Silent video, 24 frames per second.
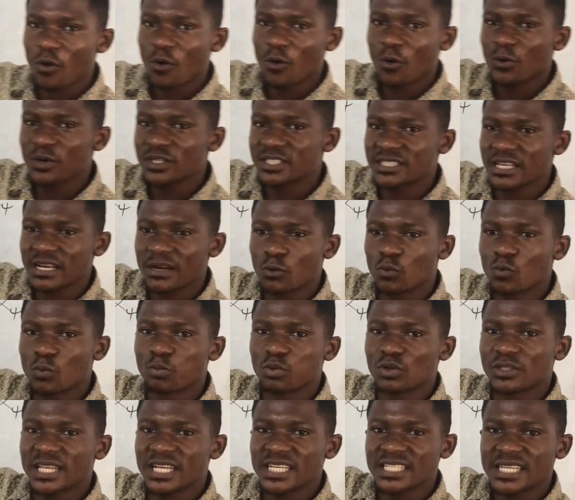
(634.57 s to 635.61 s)
which will
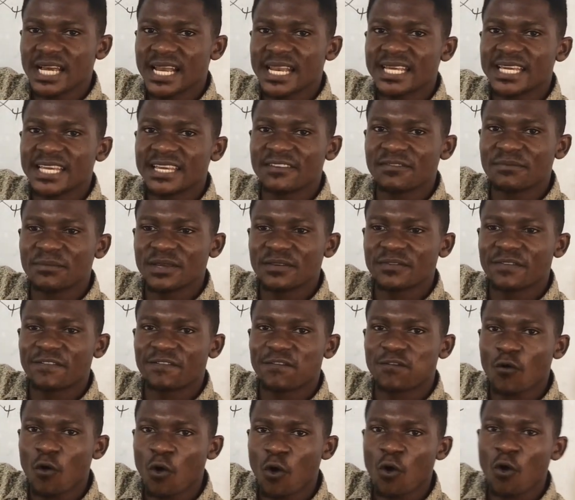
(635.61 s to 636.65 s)
potentially give me
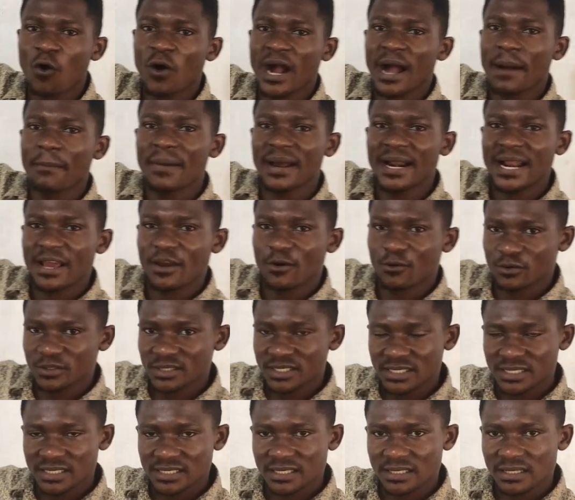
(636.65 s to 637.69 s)
4
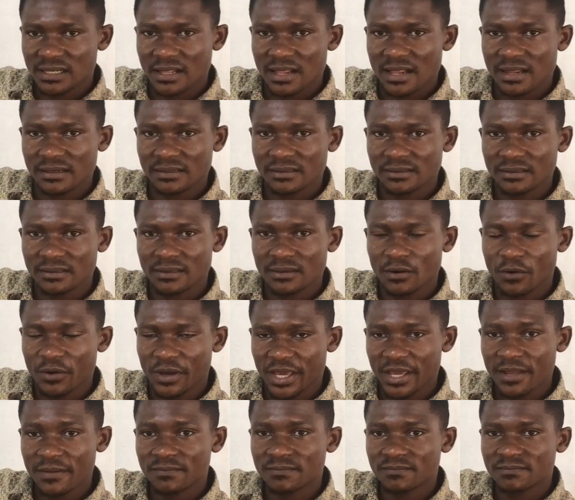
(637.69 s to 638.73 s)
carbanions,
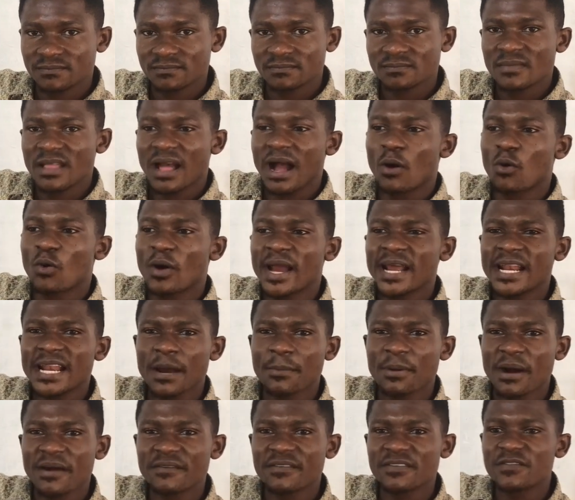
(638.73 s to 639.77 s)
okay, I will end
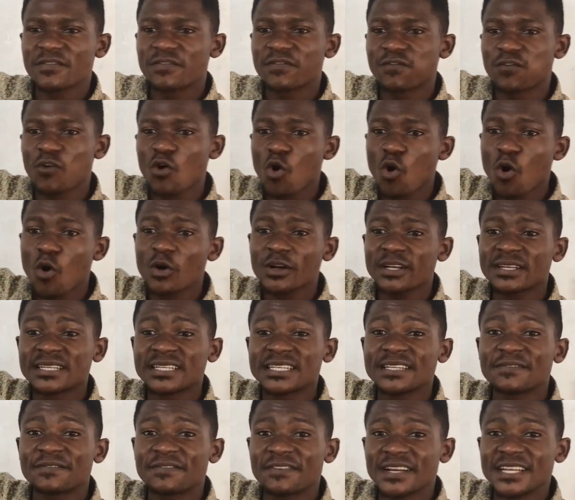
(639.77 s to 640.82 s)
up having 4
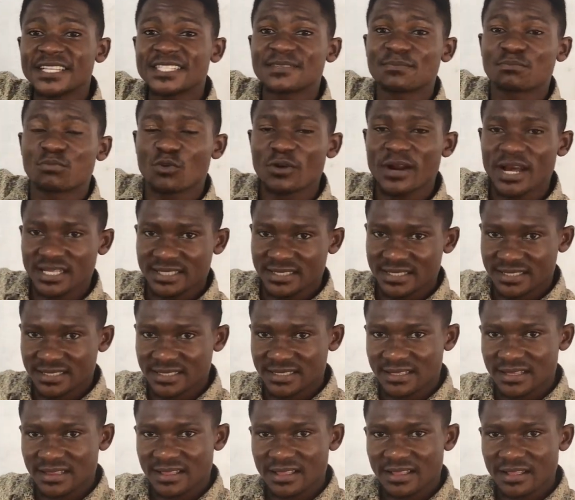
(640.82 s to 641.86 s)
different products,
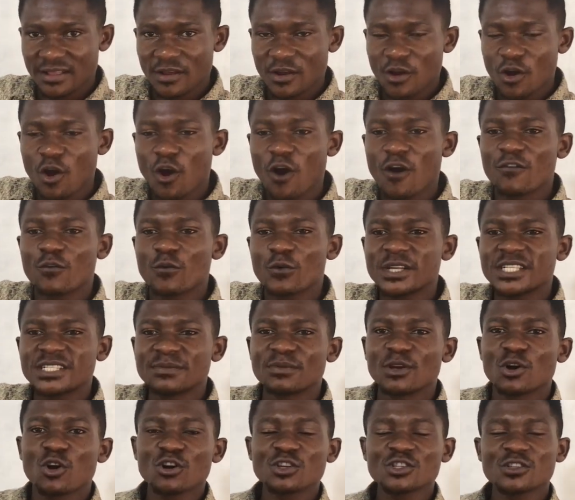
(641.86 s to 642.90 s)
of which,
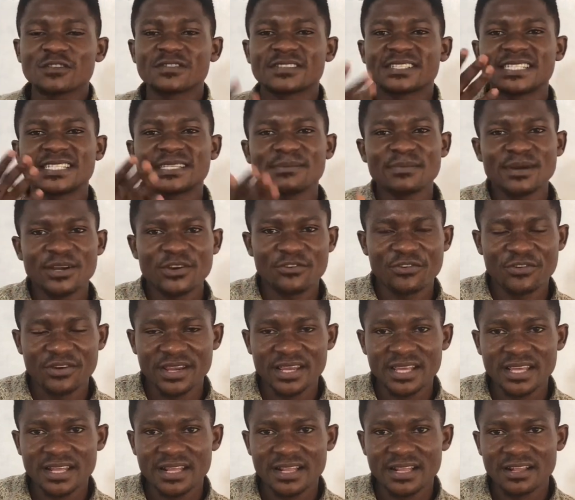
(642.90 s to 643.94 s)
because of symmetry,
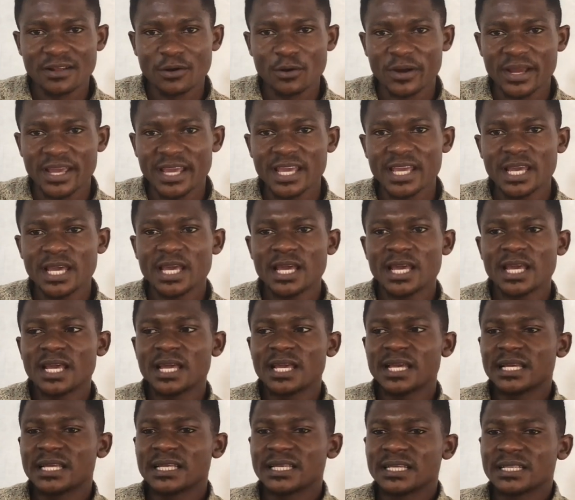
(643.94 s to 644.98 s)
okay,
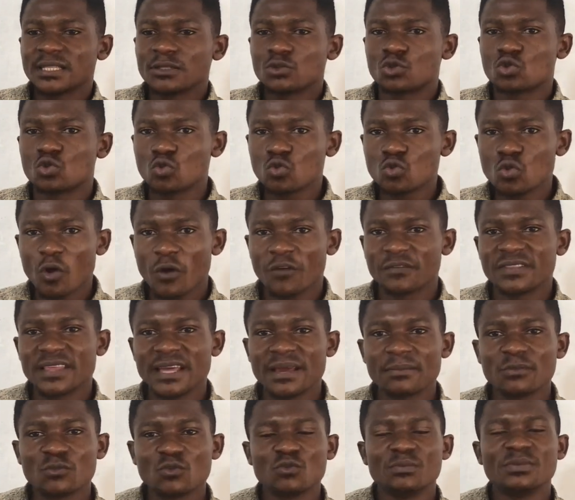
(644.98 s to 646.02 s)
2 of
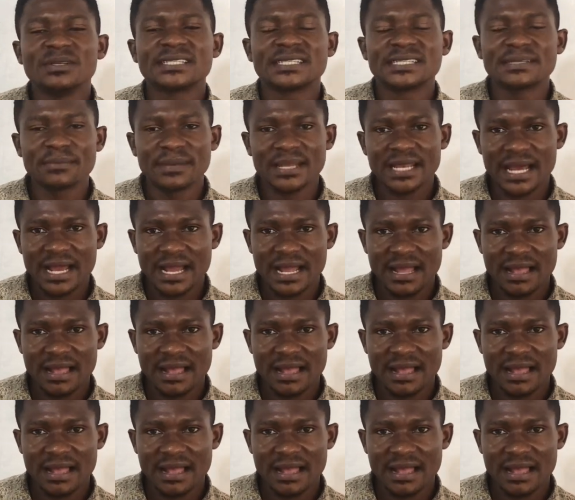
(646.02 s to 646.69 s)
them will be similar.